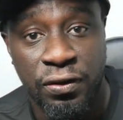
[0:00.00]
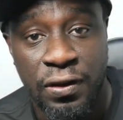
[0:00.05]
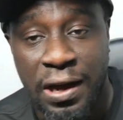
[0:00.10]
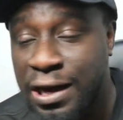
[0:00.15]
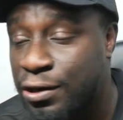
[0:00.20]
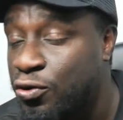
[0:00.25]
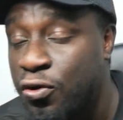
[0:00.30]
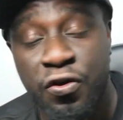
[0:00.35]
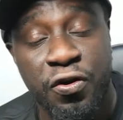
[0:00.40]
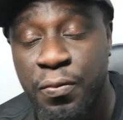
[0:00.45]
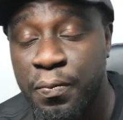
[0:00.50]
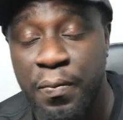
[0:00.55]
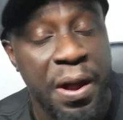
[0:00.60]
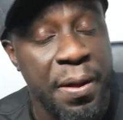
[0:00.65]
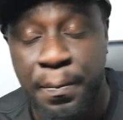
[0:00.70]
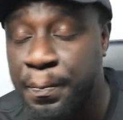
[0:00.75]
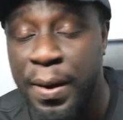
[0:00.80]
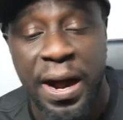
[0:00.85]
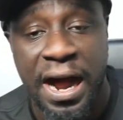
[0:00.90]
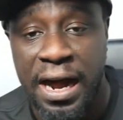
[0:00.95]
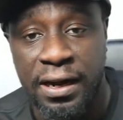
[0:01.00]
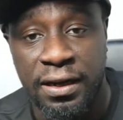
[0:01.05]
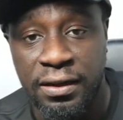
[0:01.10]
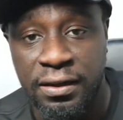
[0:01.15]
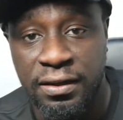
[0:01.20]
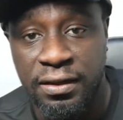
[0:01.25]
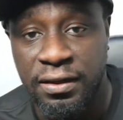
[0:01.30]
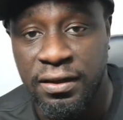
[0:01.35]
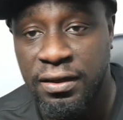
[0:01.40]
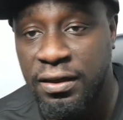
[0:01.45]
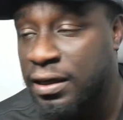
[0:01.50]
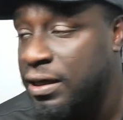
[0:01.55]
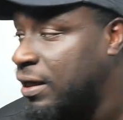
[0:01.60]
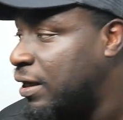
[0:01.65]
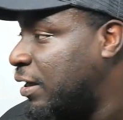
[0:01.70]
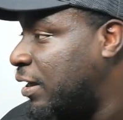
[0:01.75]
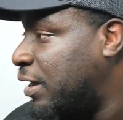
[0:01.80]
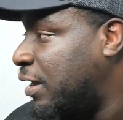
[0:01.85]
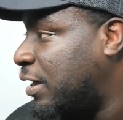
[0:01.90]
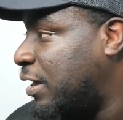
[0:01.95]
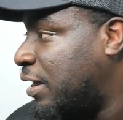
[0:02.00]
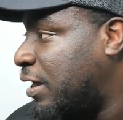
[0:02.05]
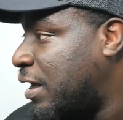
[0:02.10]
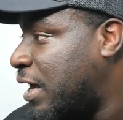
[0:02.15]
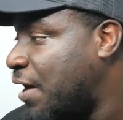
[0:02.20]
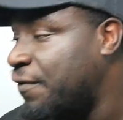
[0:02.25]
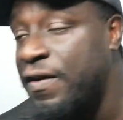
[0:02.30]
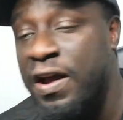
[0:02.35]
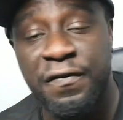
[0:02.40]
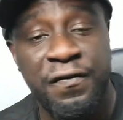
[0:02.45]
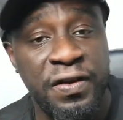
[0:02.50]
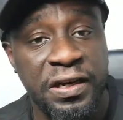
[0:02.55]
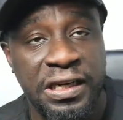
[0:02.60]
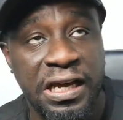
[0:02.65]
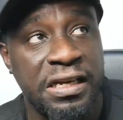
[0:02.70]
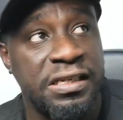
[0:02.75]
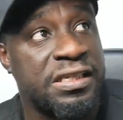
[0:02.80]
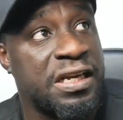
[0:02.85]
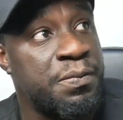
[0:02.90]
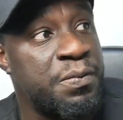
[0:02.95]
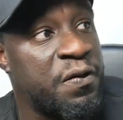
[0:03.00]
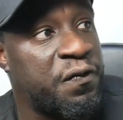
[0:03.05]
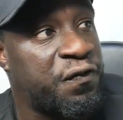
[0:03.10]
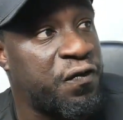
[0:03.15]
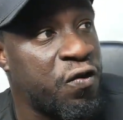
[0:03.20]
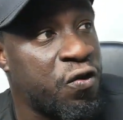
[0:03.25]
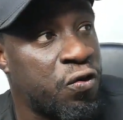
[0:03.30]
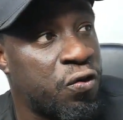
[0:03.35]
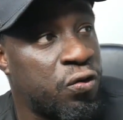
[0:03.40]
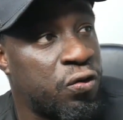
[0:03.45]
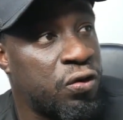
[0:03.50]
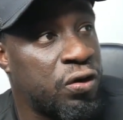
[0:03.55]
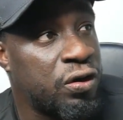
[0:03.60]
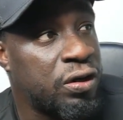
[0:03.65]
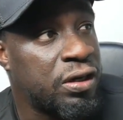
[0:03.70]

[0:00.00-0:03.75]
I don't remember. Have I even done some before?